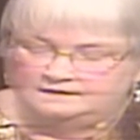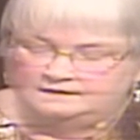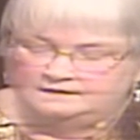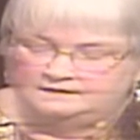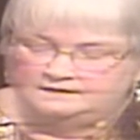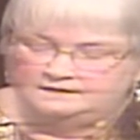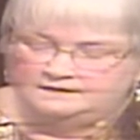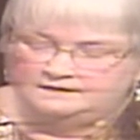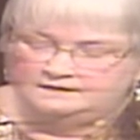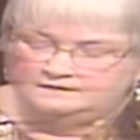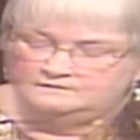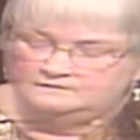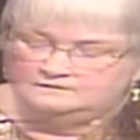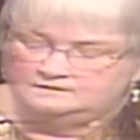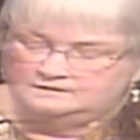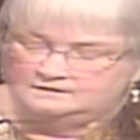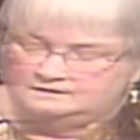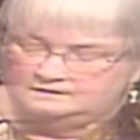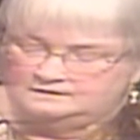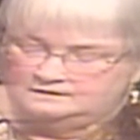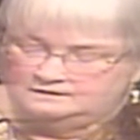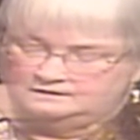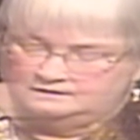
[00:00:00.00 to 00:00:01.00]
Now,
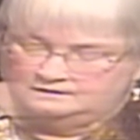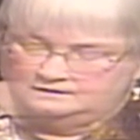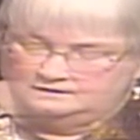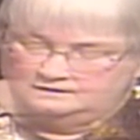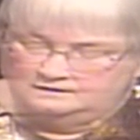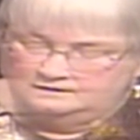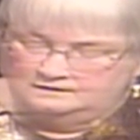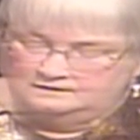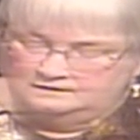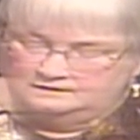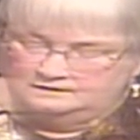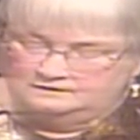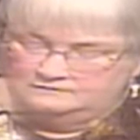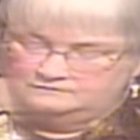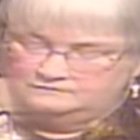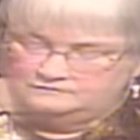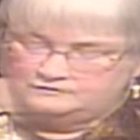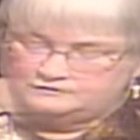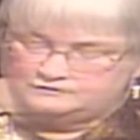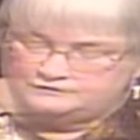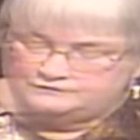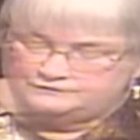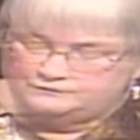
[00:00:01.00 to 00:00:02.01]

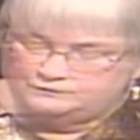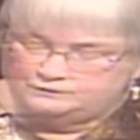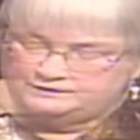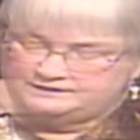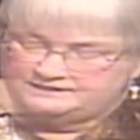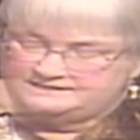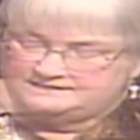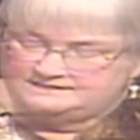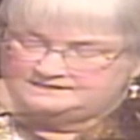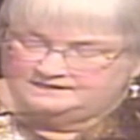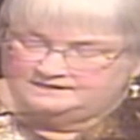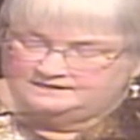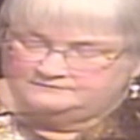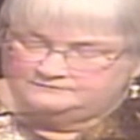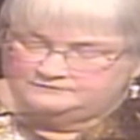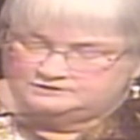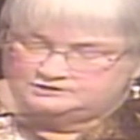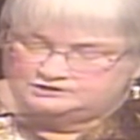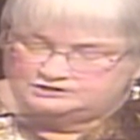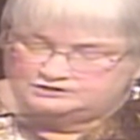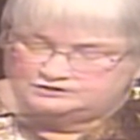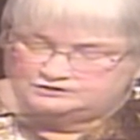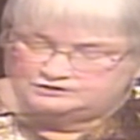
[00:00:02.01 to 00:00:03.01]
Verse 47,
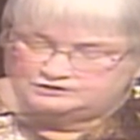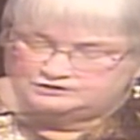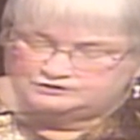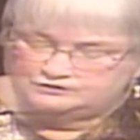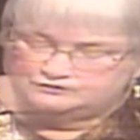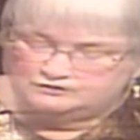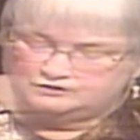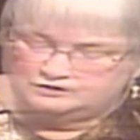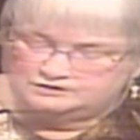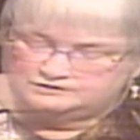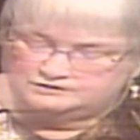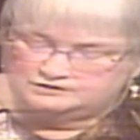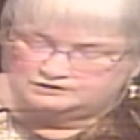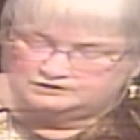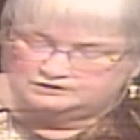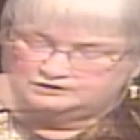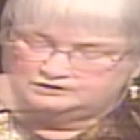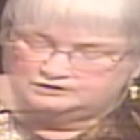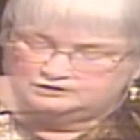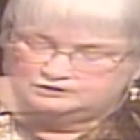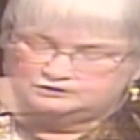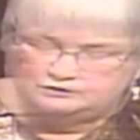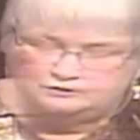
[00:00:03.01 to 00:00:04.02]
Jesus draws a
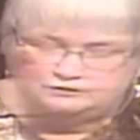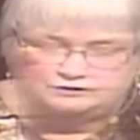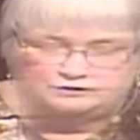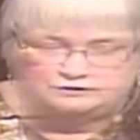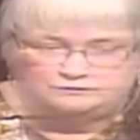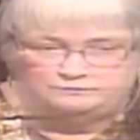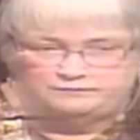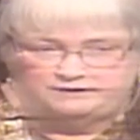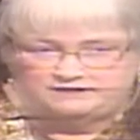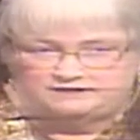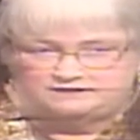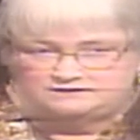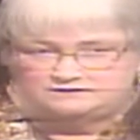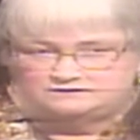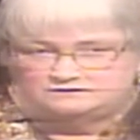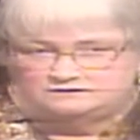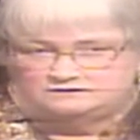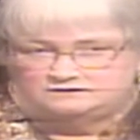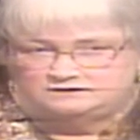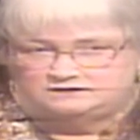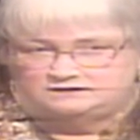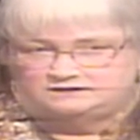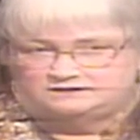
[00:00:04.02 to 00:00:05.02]
conclusion based on the